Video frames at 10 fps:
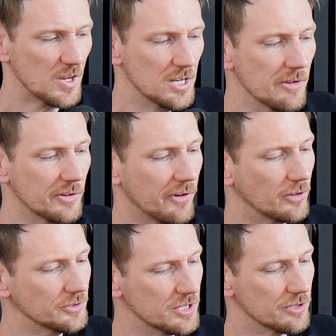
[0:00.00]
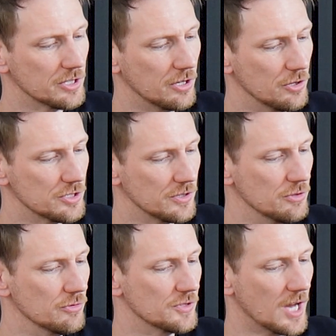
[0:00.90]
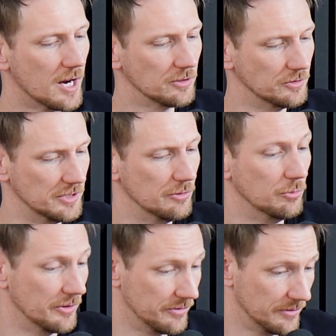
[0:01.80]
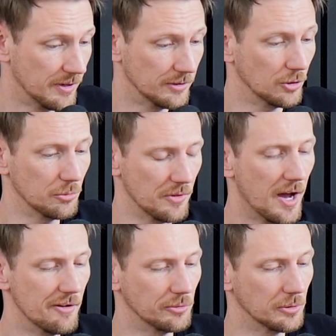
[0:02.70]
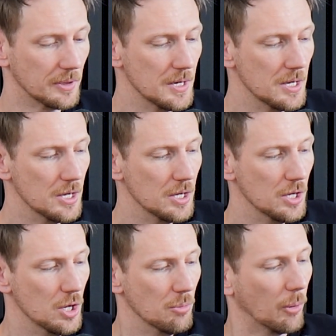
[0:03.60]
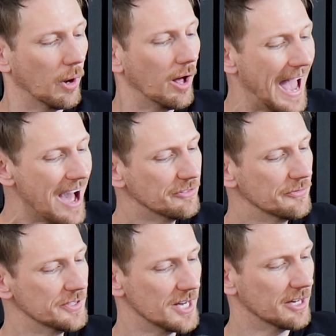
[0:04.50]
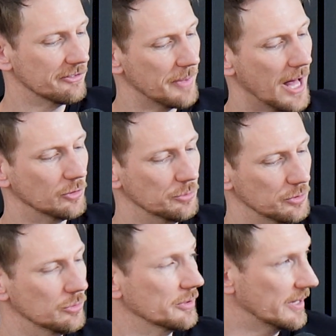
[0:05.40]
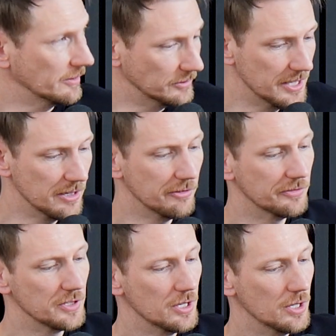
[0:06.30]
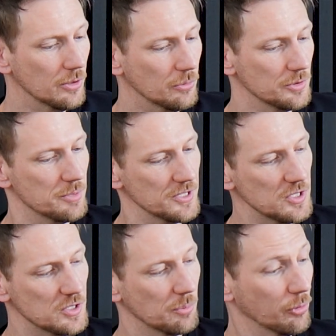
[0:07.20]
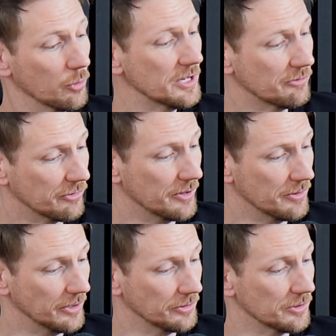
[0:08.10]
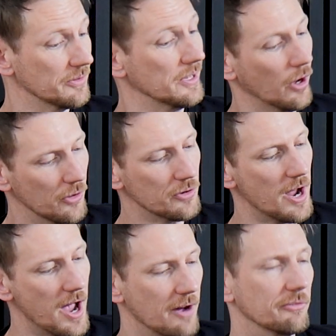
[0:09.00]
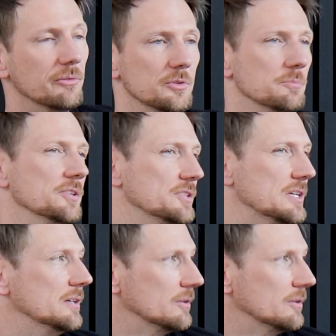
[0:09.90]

He even volunteered to coach the youth soccer league along with Ivor. But while half of the town of Malibu, where they lived, was busy supporting Fred Roehler, the other half was busy